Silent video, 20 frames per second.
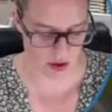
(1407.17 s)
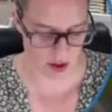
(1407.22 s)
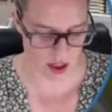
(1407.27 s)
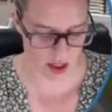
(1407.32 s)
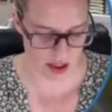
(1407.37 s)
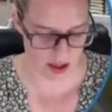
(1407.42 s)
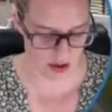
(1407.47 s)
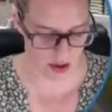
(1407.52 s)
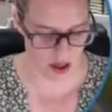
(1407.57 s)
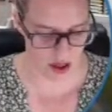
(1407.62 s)
I
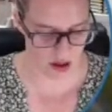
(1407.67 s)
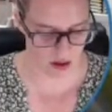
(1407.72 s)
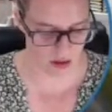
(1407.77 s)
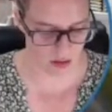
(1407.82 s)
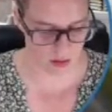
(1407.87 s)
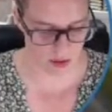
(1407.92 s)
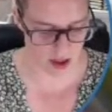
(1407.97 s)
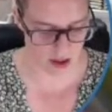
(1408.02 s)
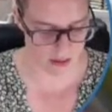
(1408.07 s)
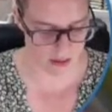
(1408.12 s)
don't know.
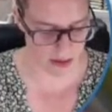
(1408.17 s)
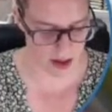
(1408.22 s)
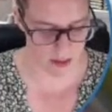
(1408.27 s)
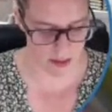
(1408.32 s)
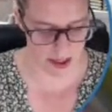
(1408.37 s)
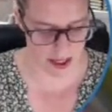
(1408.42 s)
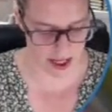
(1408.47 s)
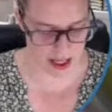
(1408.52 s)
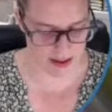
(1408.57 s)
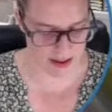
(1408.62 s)
We could maybe
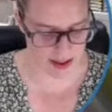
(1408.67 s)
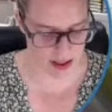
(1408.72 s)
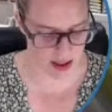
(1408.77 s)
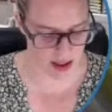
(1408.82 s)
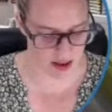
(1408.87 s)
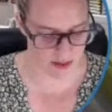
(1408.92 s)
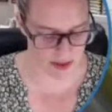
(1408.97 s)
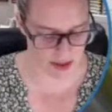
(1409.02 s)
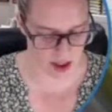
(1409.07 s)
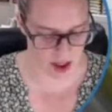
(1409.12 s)
get a
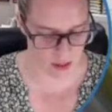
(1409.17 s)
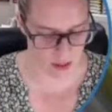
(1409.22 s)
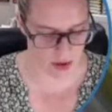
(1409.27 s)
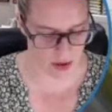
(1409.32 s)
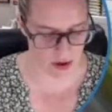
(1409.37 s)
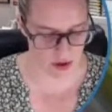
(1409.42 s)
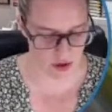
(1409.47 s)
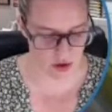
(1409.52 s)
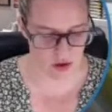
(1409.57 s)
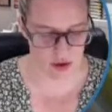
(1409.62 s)
sentiment going
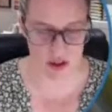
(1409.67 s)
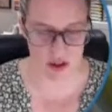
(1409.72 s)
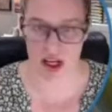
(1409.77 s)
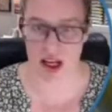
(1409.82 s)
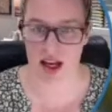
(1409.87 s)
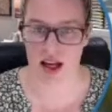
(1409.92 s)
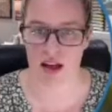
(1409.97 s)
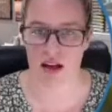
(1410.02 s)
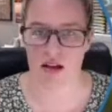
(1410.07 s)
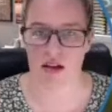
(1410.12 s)
across here.